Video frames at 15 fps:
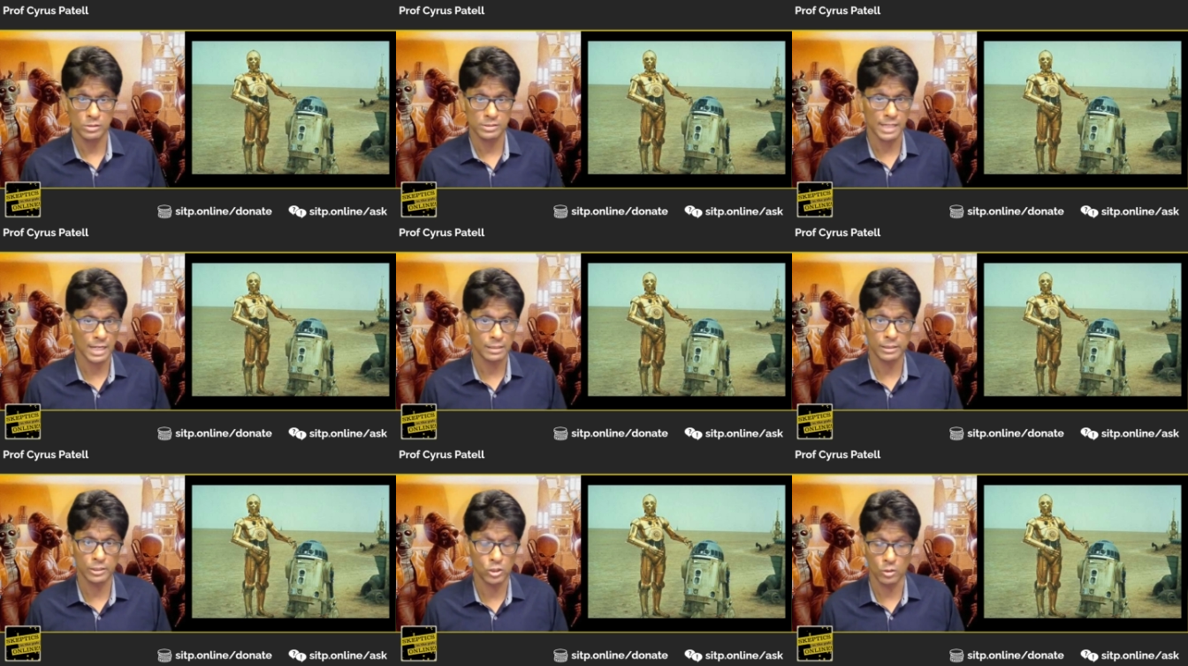
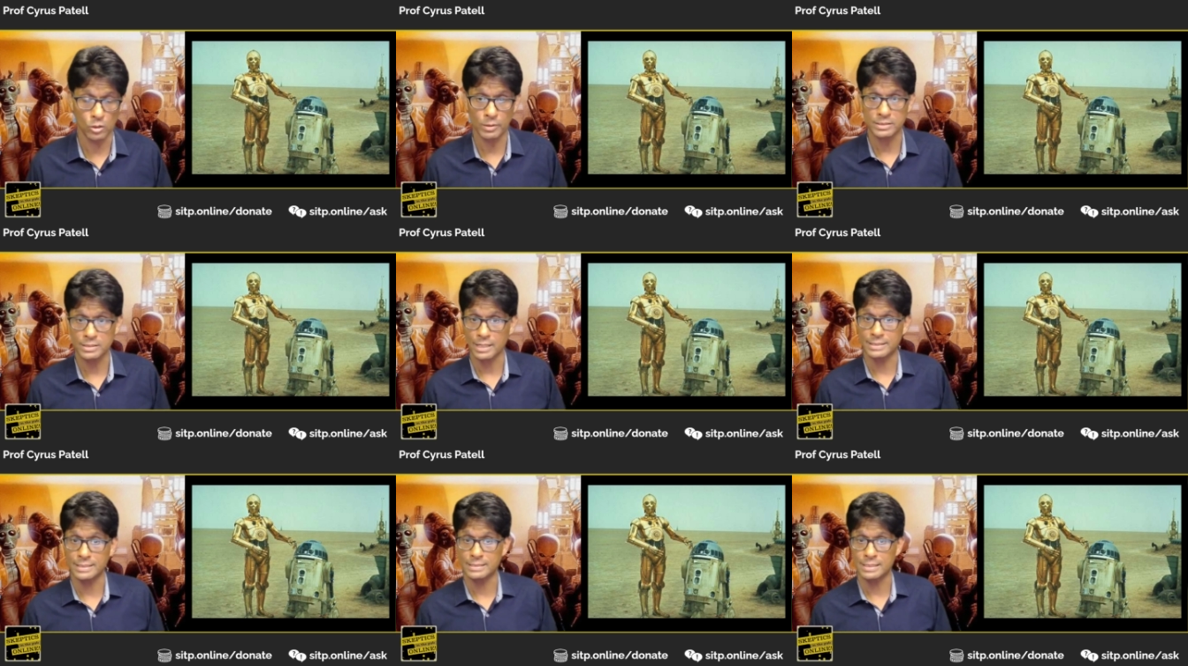Stanley Kubrick's
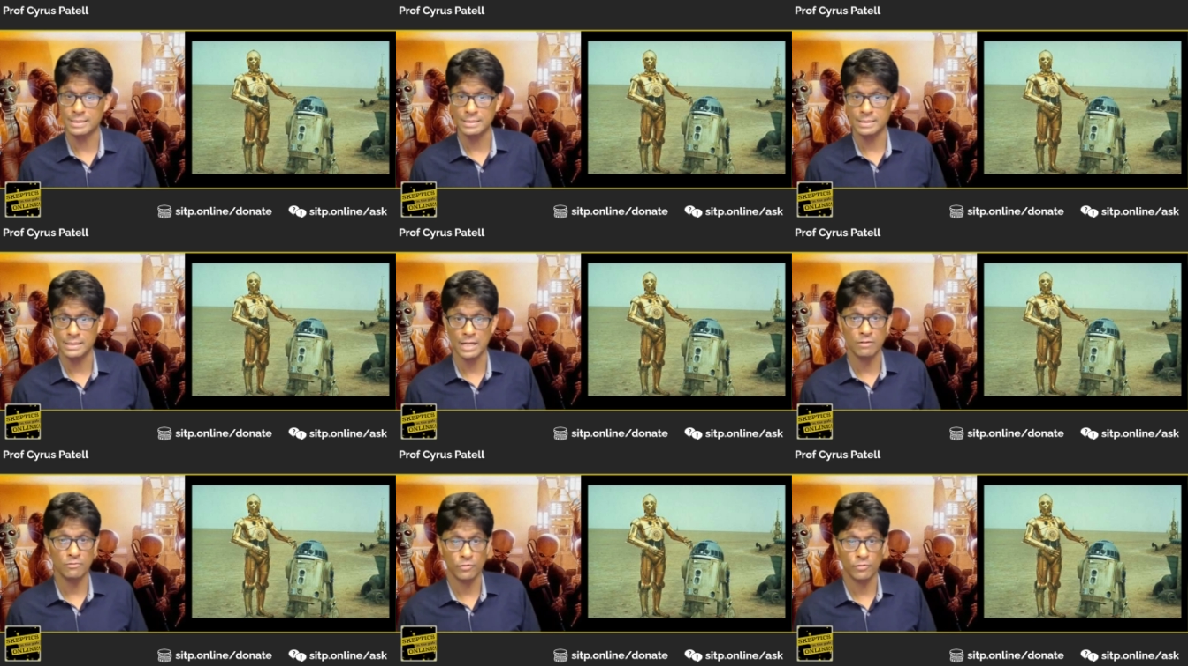1968